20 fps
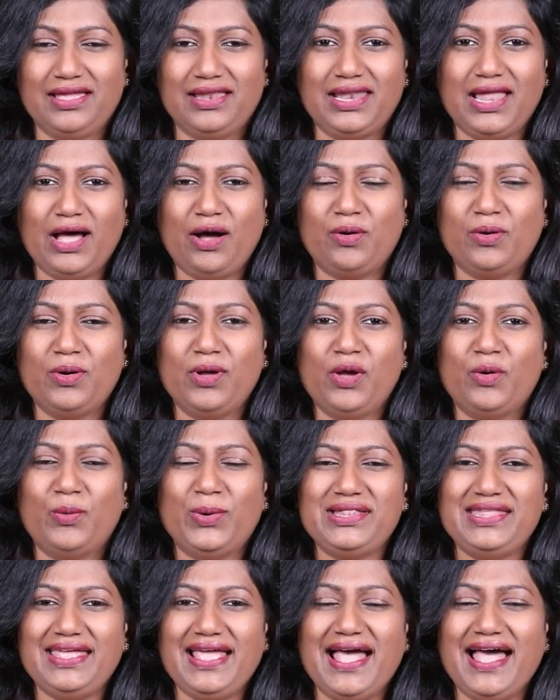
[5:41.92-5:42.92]
Now,
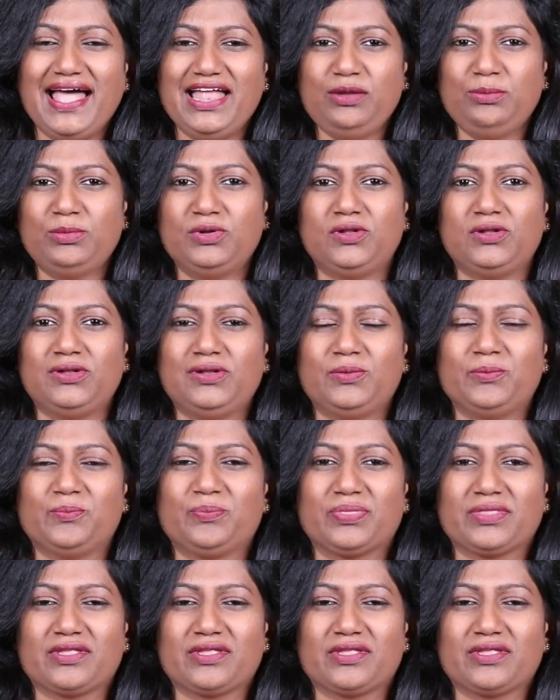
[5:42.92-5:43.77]
when the animal